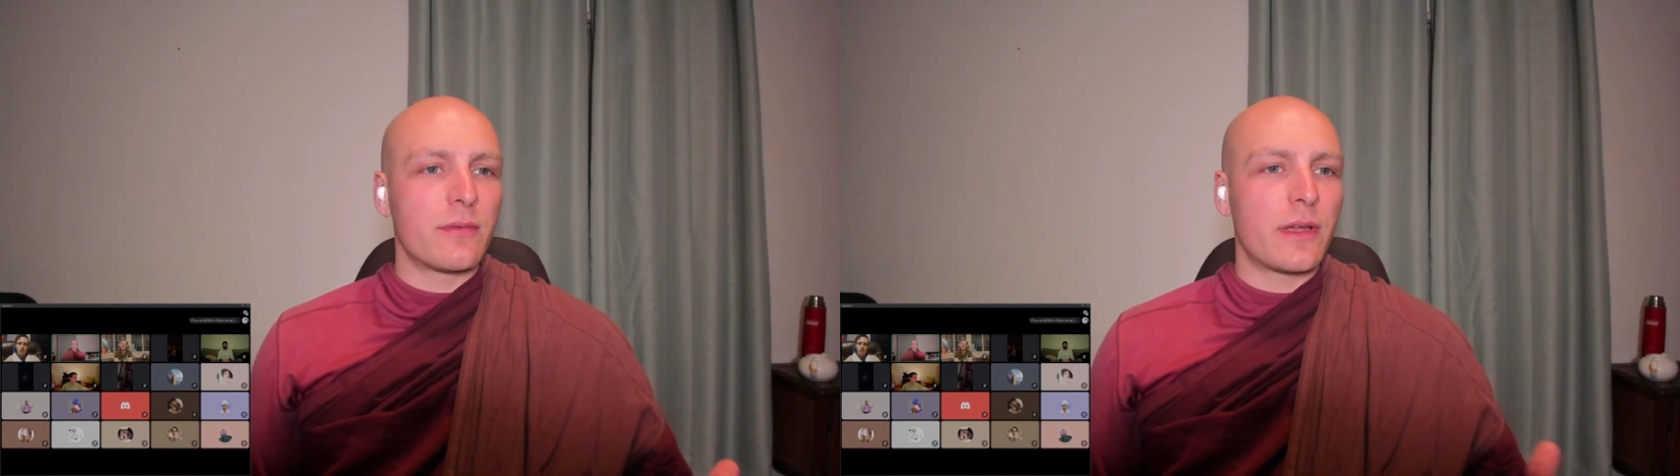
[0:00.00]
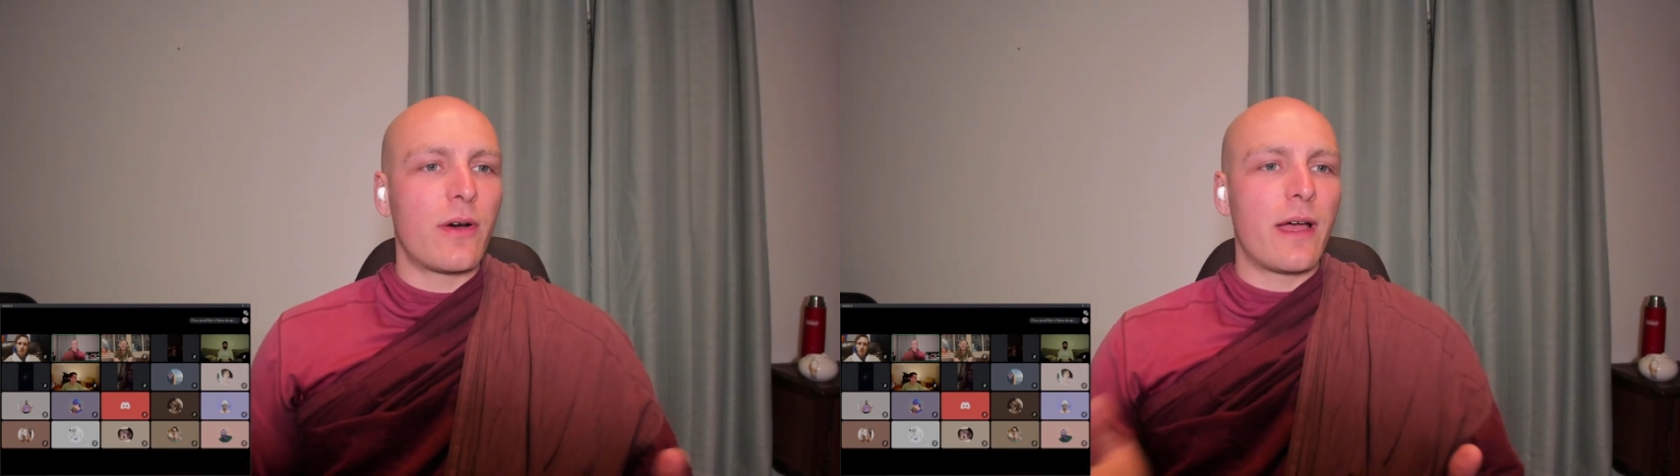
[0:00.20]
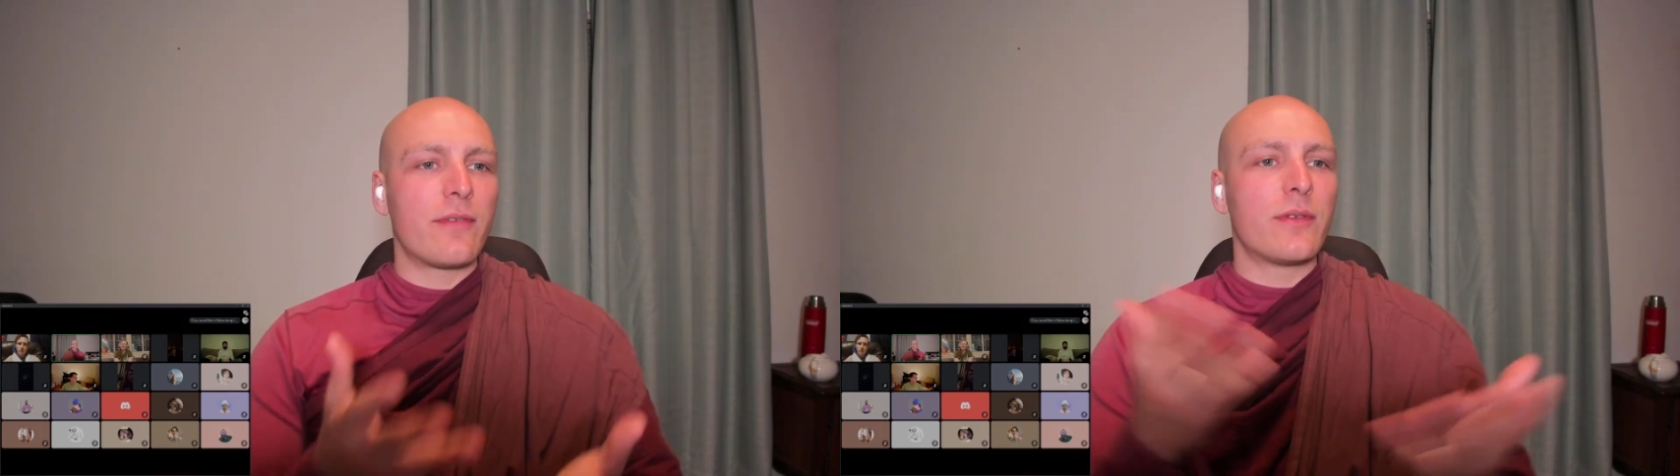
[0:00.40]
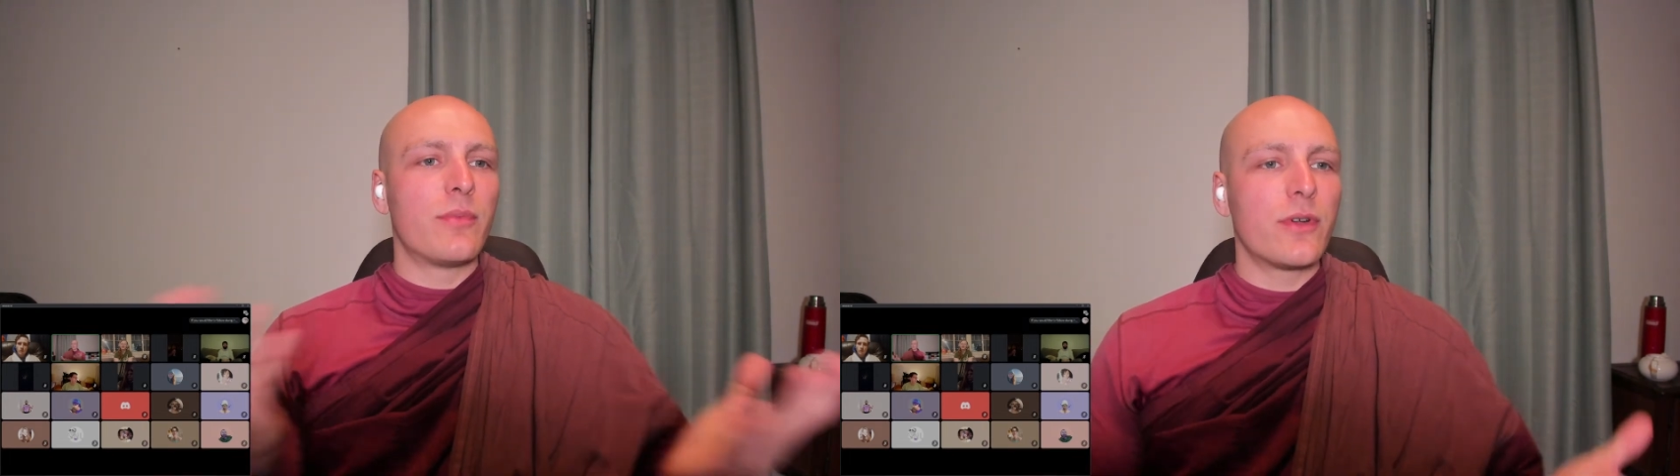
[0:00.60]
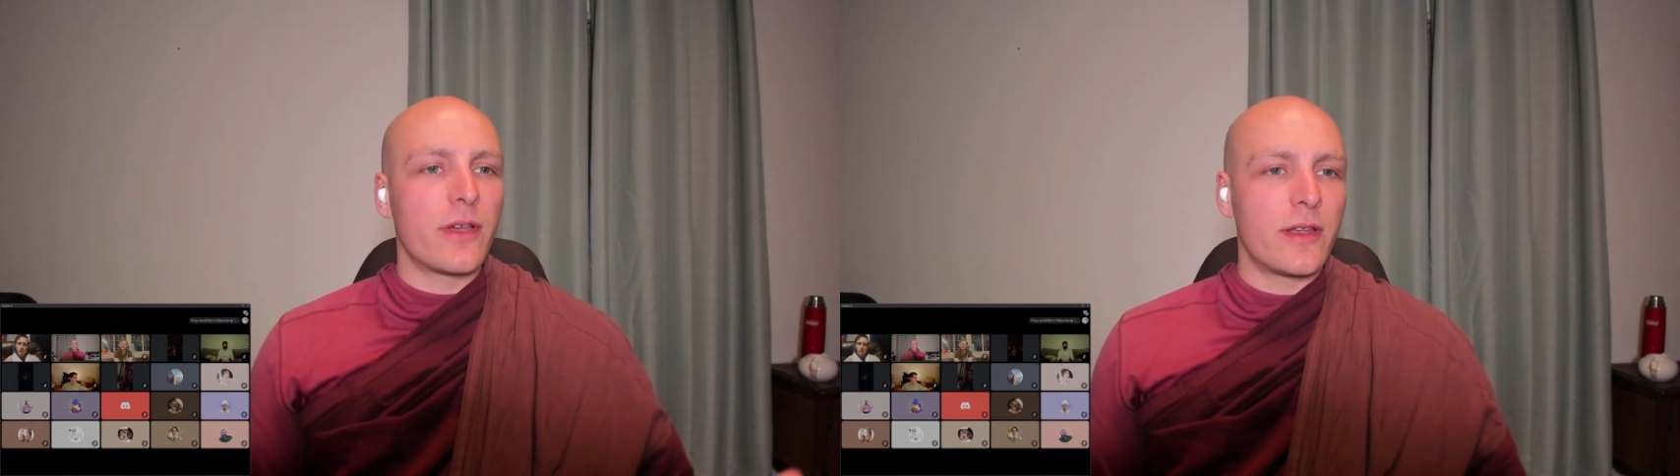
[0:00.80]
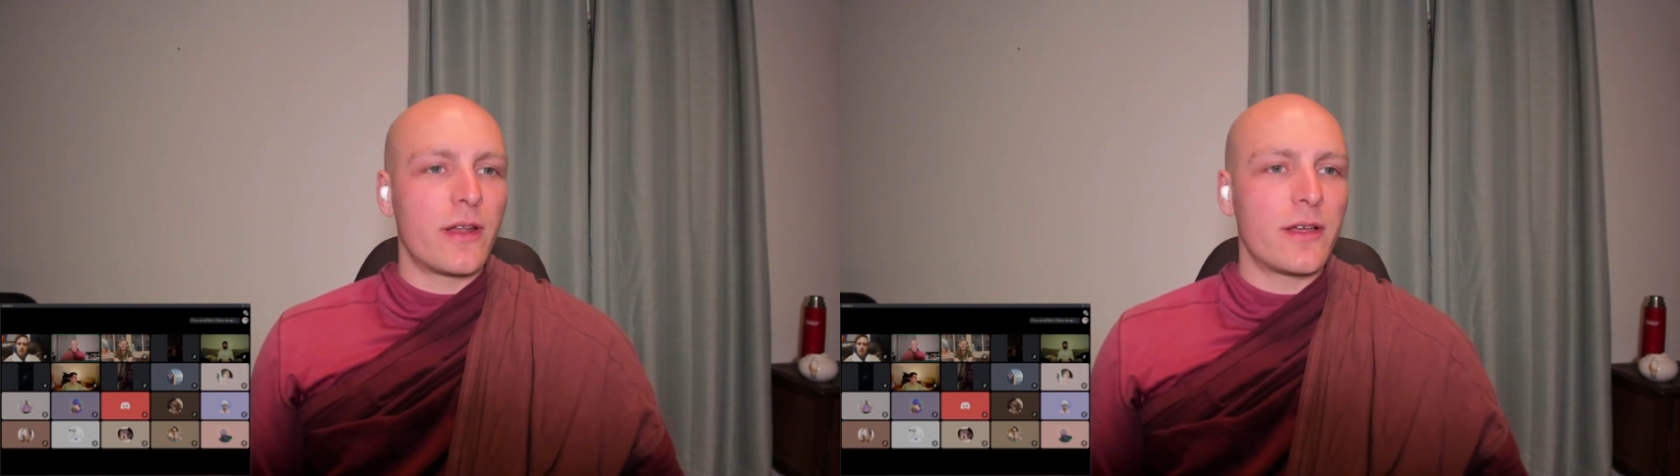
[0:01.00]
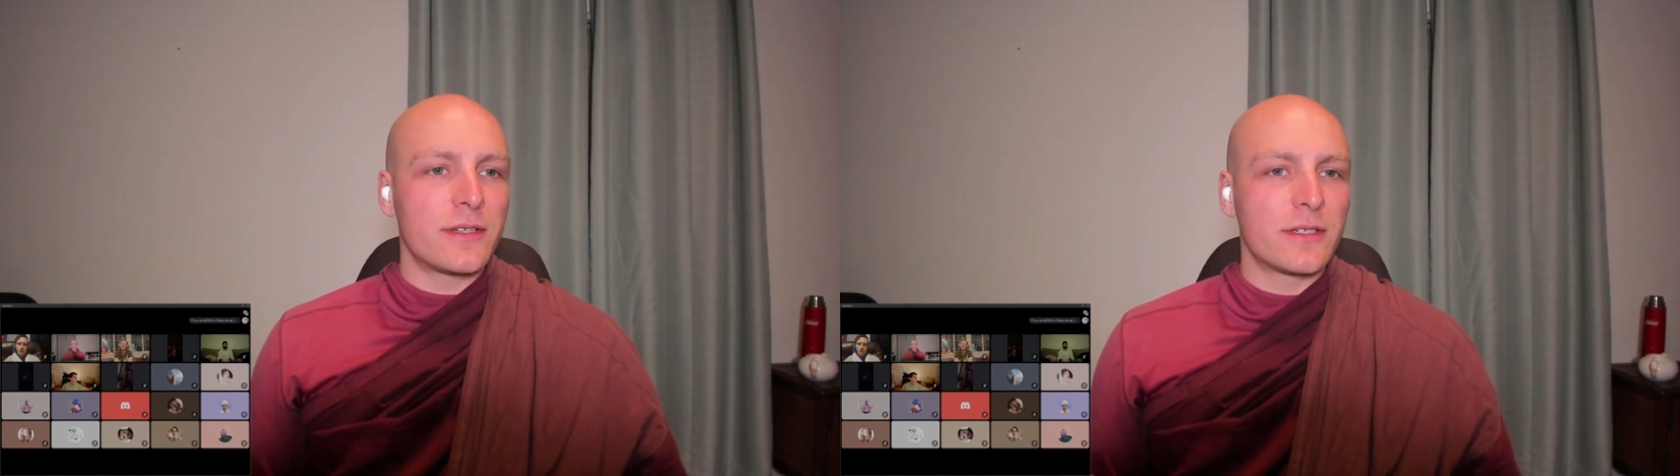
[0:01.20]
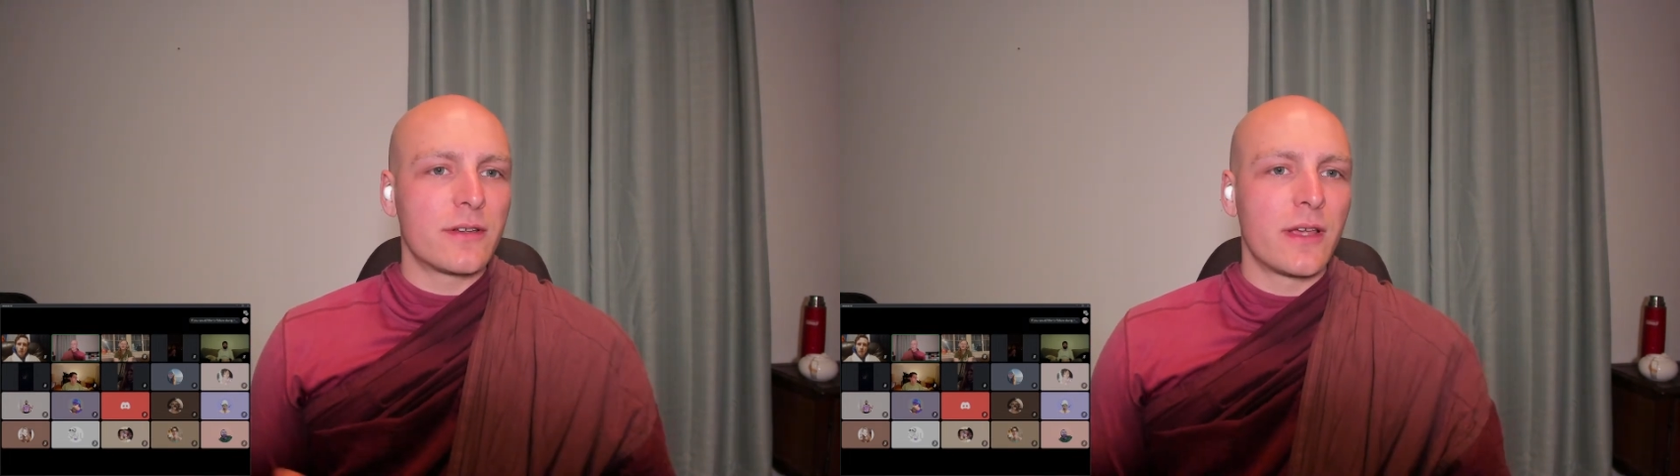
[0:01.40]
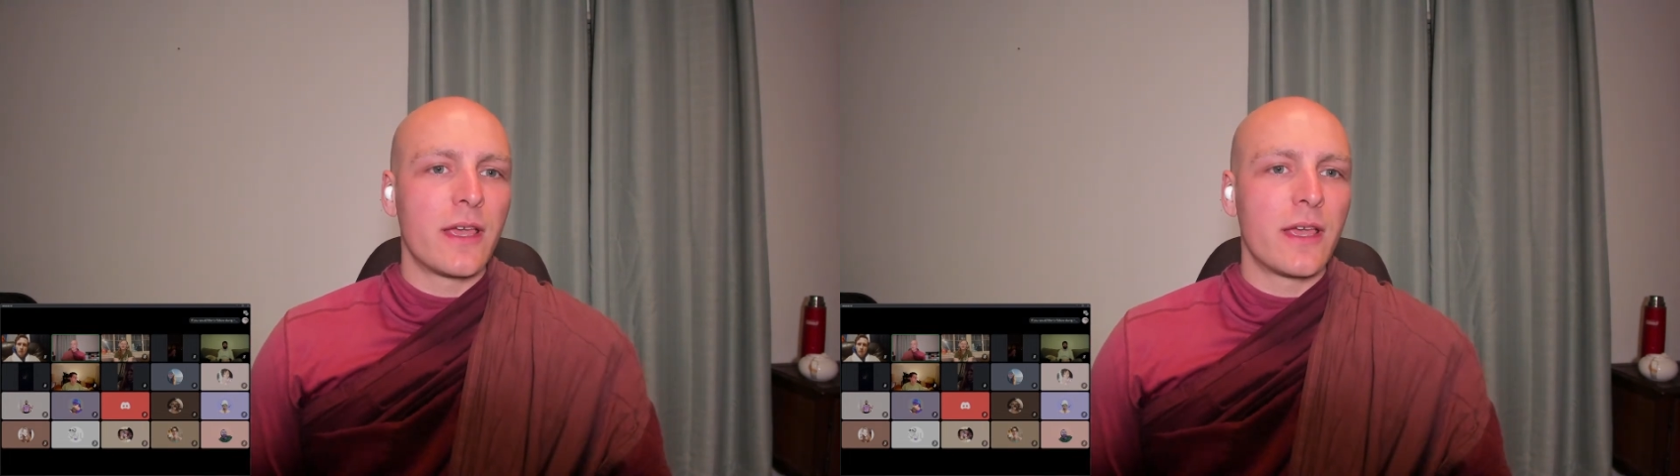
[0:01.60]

We all have the Buddha in us.